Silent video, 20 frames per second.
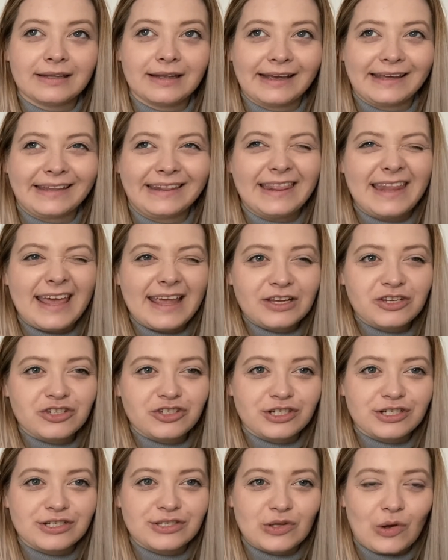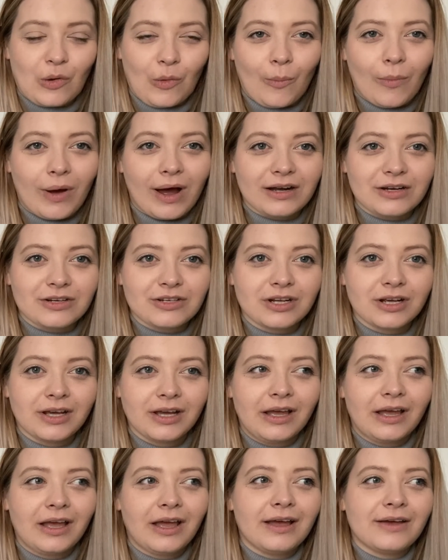like nature so much.
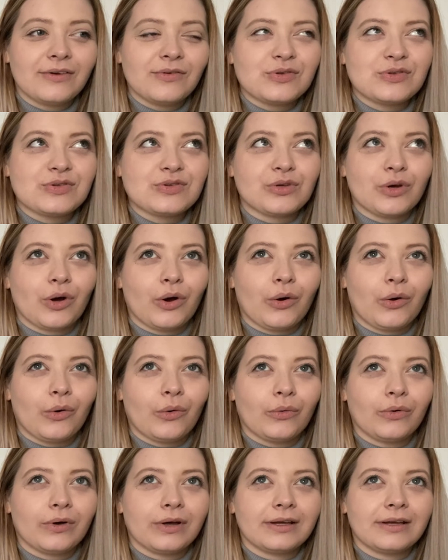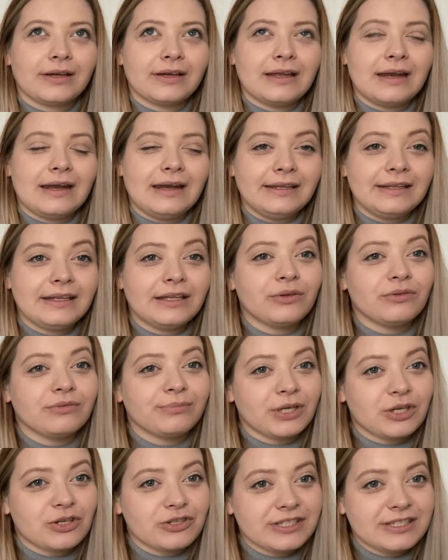So linen,
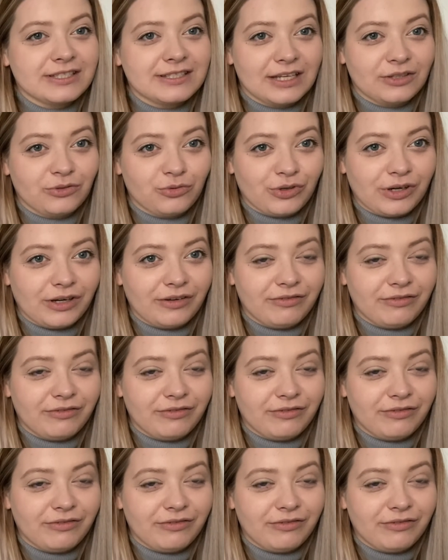because it's natural